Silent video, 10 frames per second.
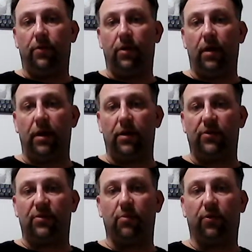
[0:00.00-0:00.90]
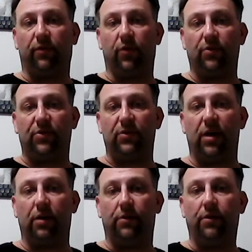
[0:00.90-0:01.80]
It is the most
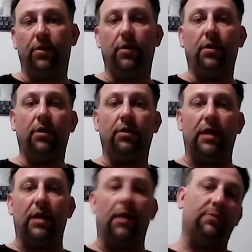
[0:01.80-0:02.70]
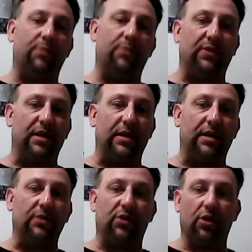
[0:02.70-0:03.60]
versatile. Now, the Bendini
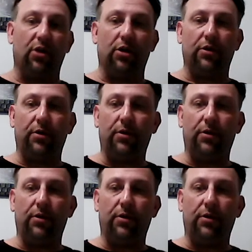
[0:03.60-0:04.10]
is good.